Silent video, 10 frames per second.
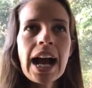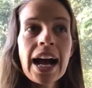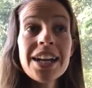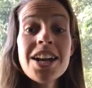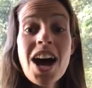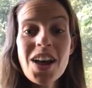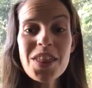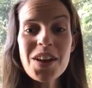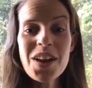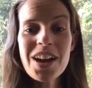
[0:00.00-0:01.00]

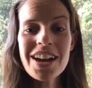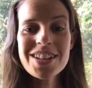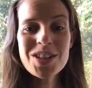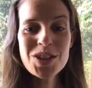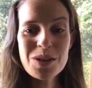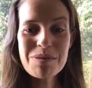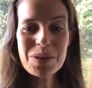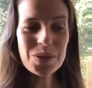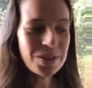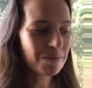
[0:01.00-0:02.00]
Another super
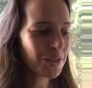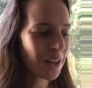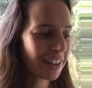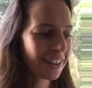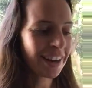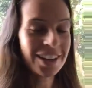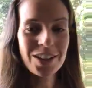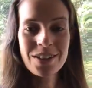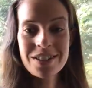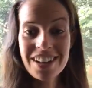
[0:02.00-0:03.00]
awesome trick that I
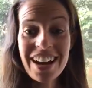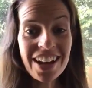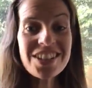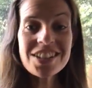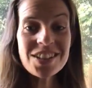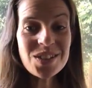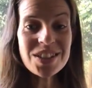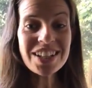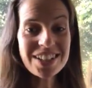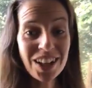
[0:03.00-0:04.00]
use, and I actually use
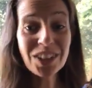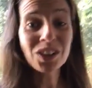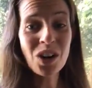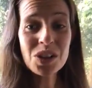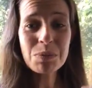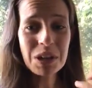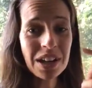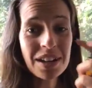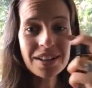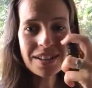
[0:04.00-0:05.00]
this a lot
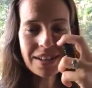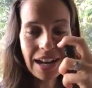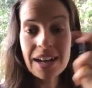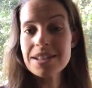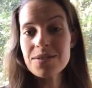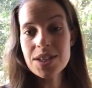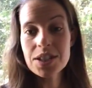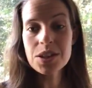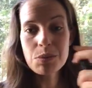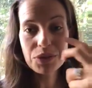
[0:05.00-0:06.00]
because, as I've
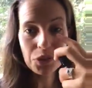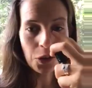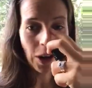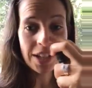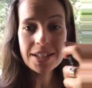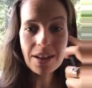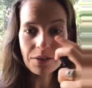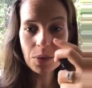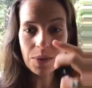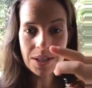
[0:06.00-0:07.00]
said to you before, I
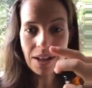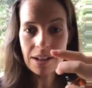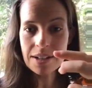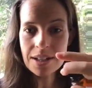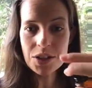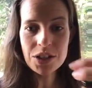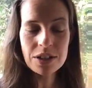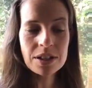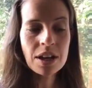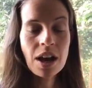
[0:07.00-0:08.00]
suffer with sinus
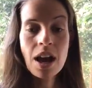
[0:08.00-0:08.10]
issues.